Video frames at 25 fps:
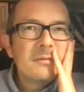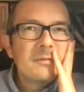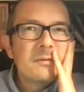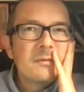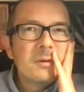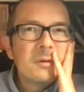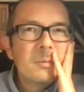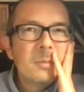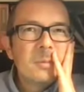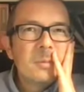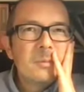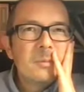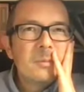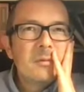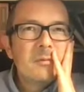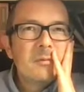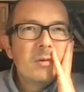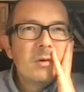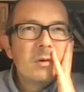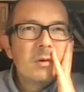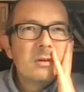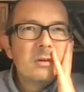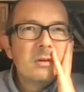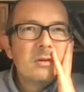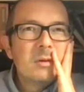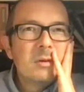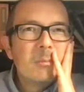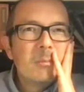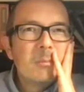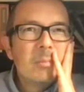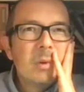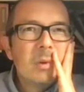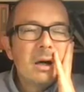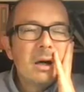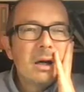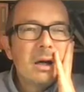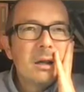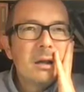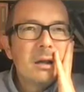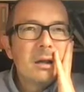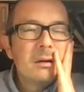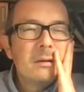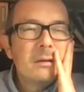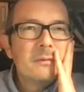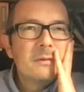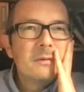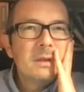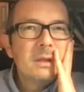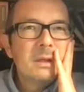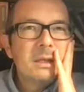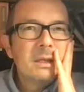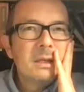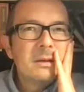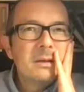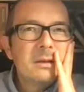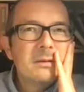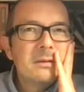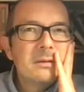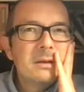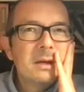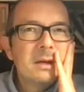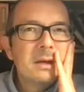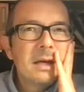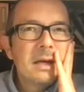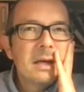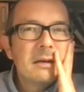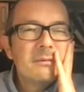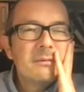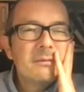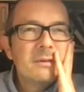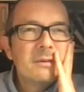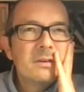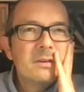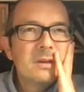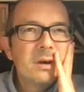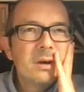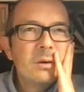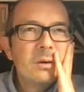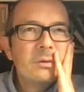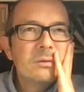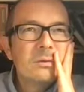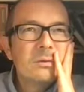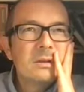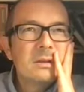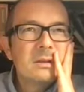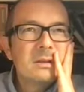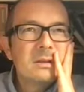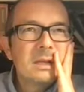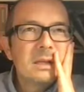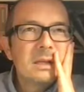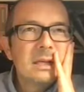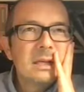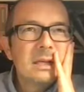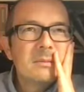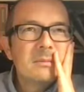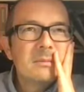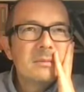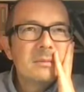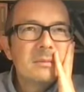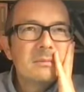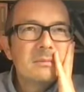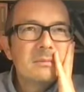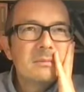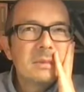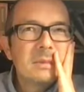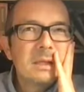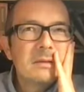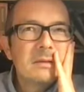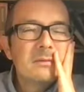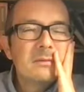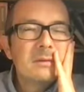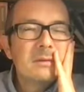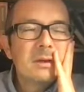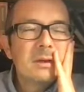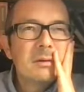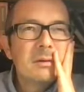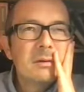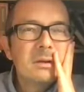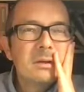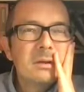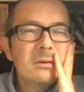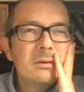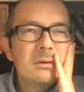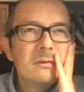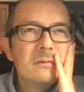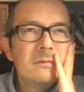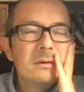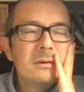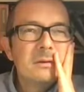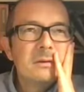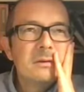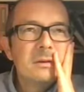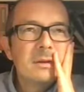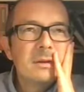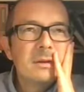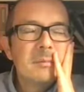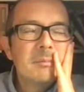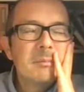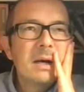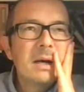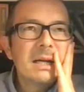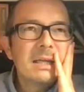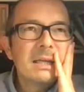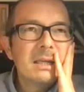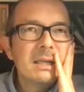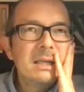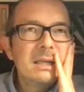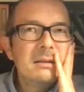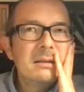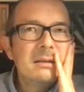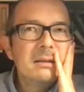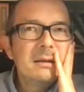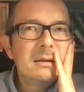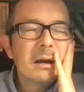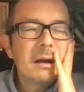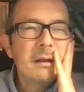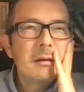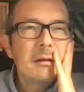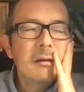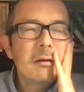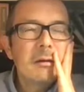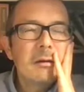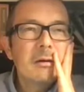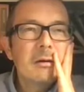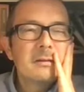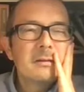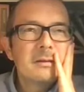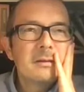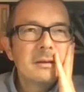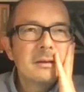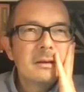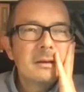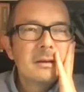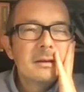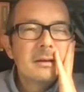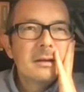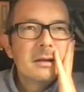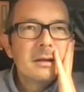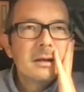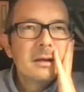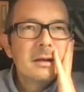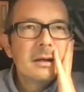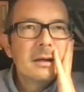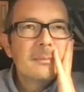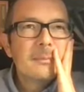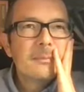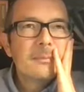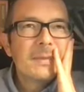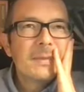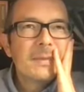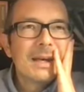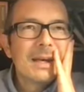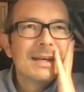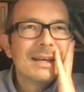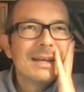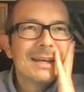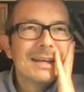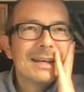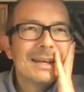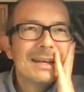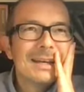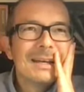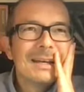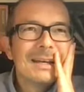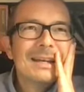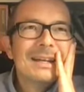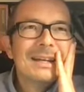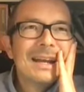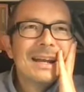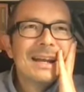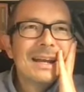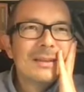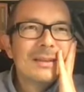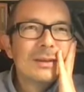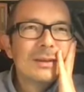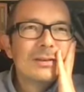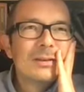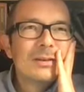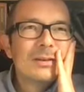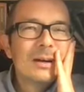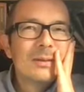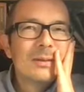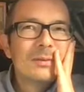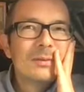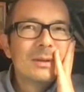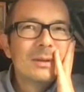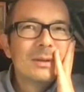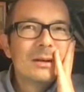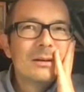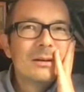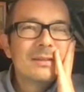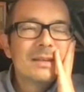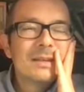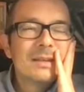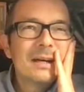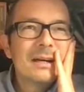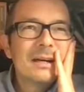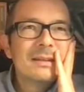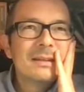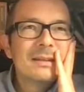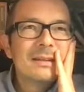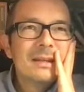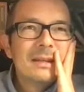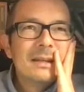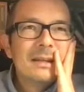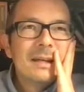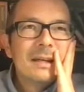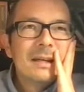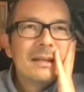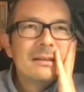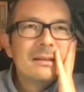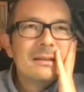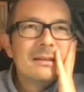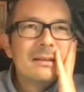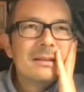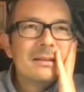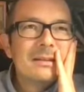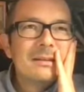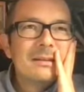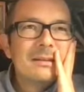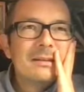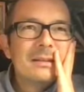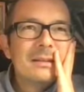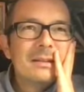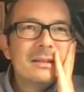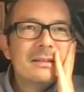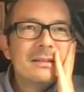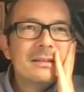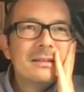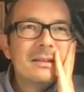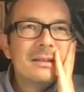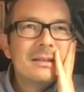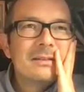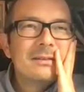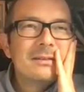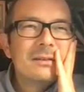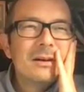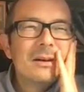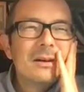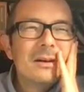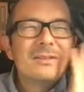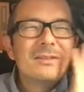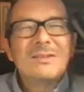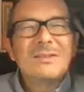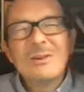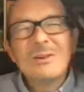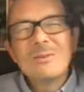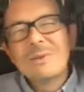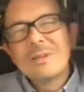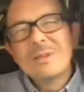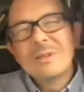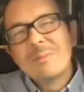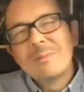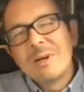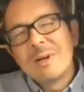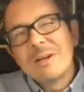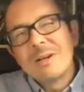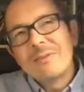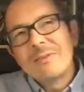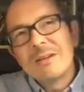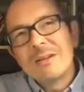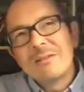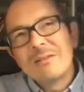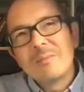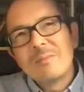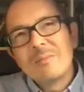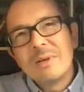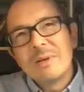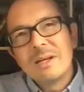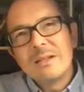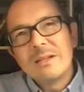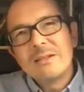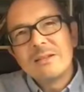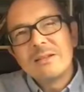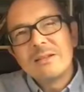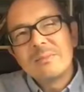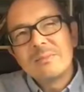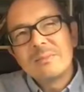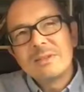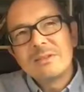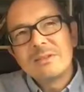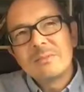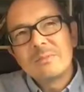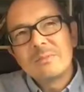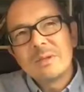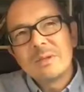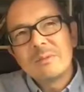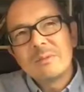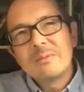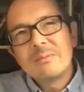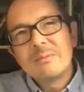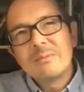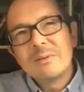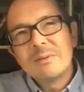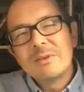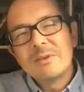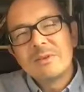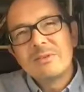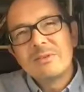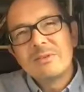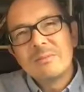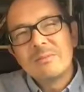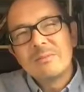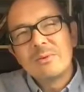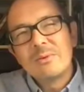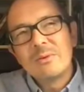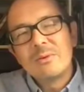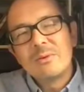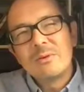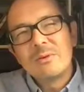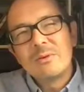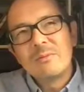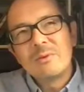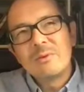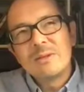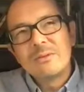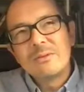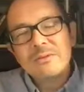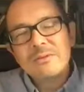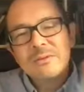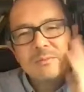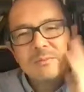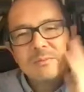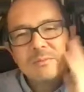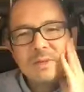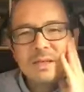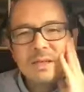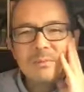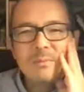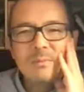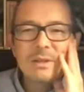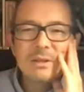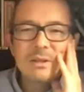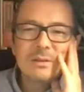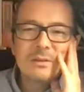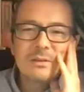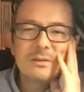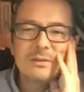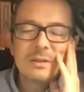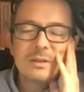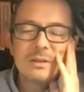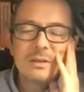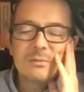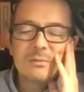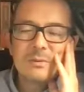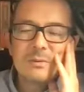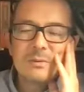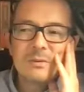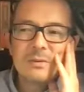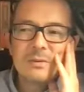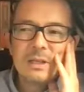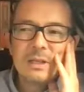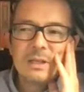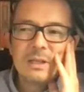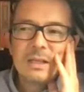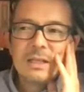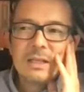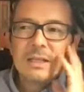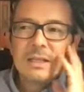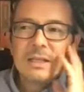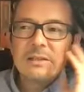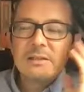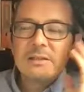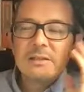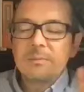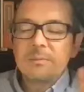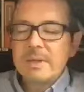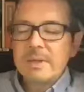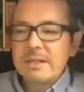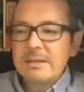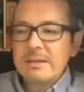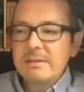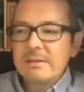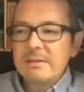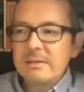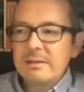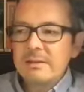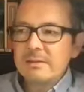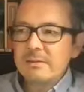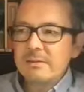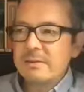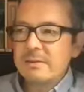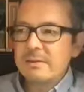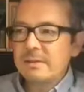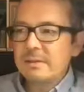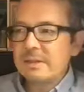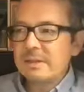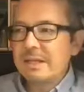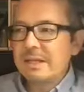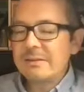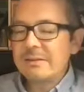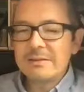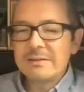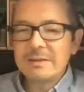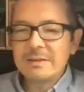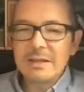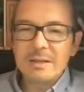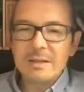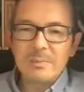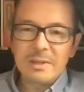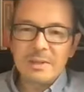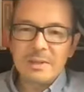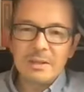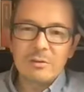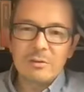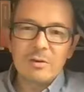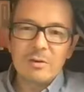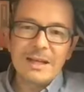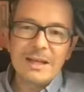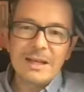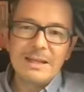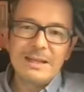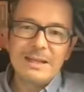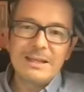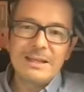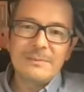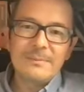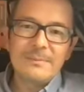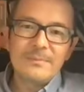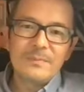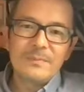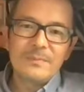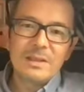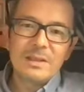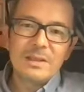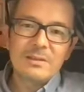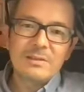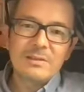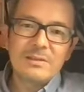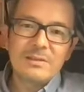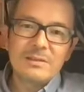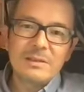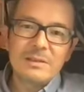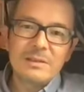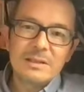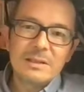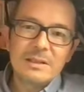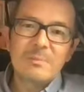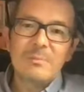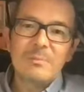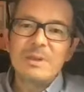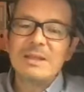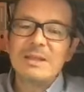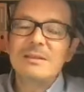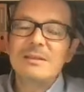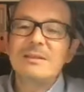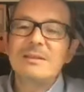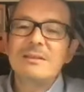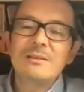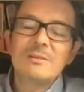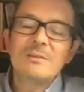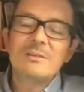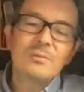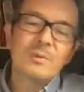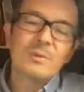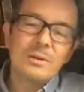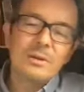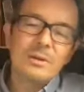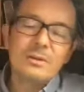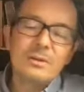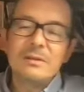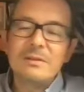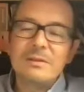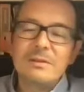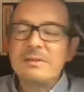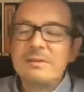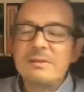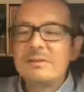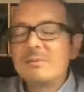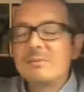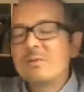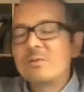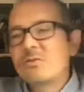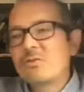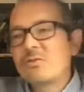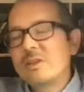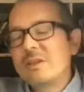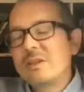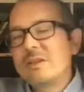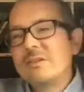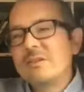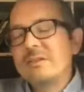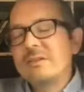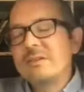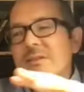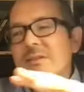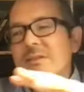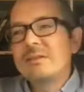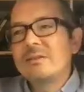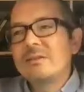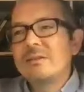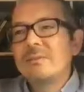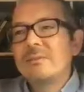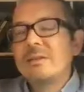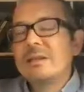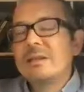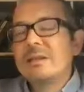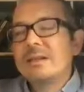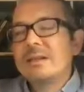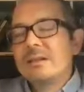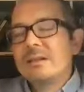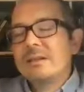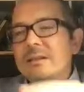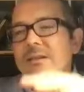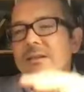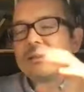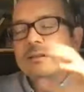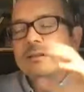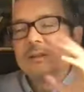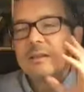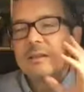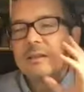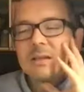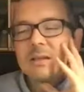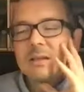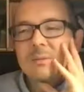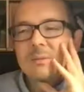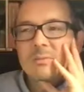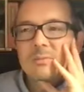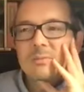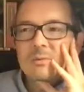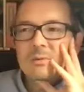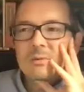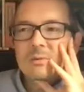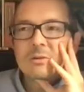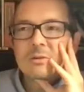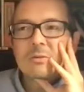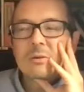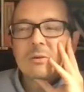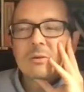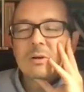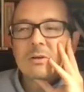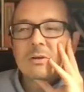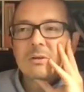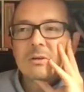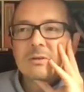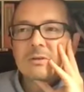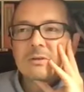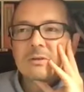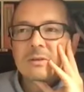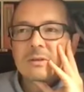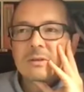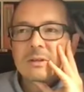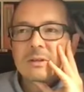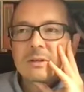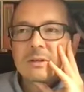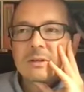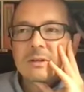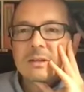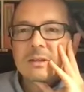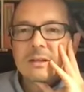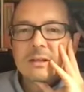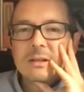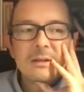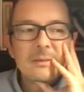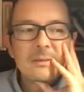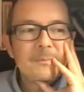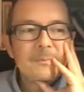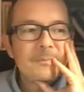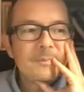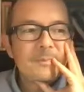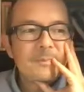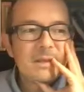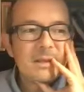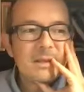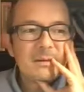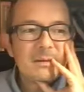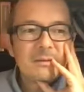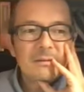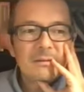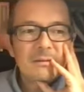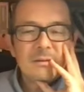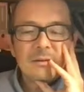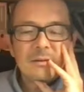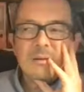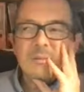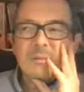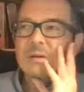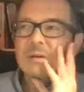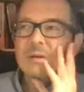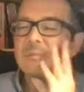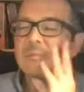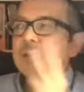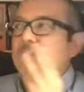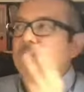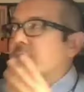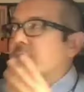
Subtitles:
a few people have wanted to buy it over the years, and I haven't sold it, even though I could have used the money a lot at the times when I was asked. And it's not really my favorite painting, but it's maybe my most important one for me because it's a painting of a landscape in Craigie. There's just like a bend in the road, and there's some trees, and there's some crows. I might